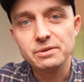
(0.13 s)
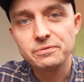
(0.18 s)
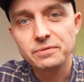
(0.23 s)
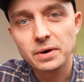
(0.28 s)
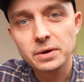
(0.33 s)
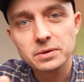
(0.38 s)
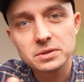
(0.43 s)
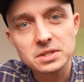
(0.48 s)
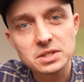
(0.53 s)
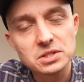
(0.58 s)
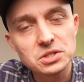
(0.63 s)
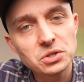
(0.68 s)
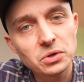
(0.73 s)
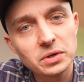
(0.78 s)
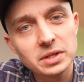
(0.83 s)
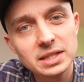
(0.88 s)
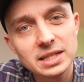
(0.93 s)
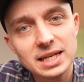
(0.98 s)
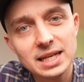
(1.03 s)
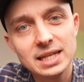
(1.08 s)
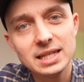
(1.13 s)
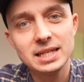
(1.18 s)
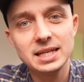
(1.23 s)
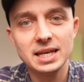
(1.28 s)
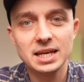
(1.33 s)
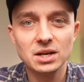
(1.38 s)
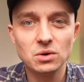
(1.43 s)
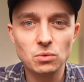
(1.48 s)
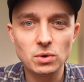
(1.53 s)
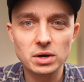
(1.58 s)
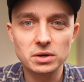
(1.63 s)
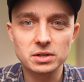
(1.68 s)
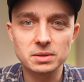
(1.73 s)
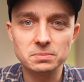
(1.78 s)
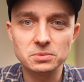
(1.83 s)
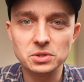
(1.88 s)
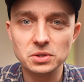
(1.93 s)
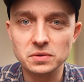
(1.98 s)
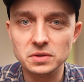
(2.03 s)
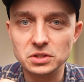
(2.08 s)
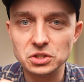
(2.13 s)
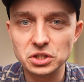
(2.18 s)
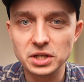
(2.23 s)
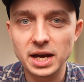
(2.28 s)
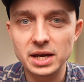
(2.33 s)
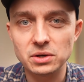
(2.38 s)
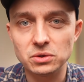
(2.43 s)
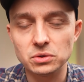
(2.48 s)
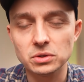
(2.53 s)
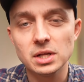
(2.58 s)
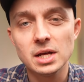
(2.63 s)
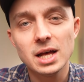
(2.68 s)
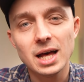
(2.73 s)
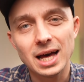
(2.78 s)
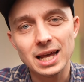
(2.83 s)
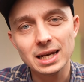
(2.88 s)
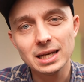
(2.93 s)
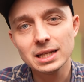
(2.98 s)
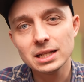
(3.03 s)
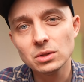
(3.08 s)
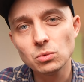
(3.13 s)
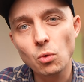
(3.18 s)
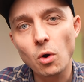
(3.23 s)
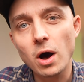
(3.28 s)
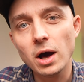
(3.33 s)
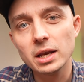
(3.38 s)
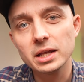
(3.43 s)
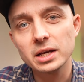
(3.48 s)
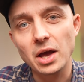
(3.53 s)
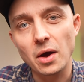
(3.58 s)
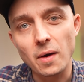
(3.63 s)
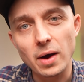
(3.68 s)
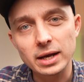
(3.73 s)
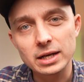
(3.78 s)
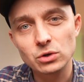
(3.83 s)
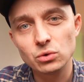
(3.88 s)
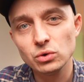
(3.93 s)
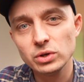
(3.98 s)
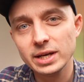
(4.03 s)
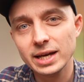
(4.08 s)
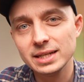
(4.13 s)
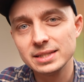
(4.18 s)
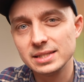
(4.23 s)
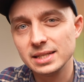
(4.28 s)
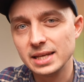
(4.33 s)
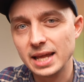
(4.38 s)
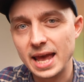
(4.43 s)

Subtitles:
folks, it's Johnny Keeley here, welcome to the channel. A little while ago I created